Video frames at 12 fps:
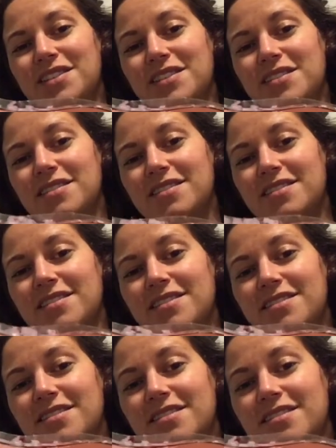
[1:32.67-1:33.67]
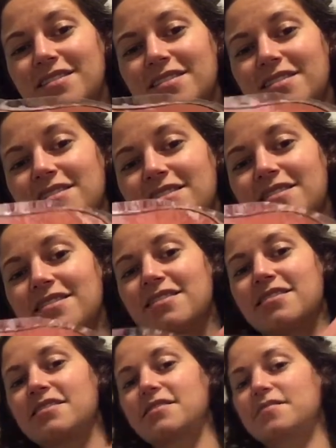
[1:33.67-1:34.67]

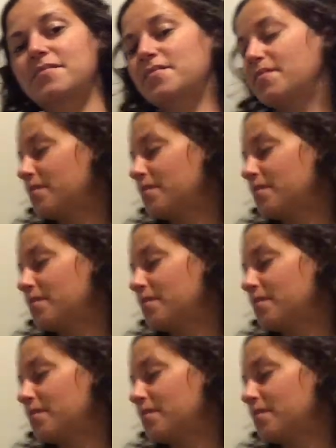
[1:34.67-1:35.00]
(silence)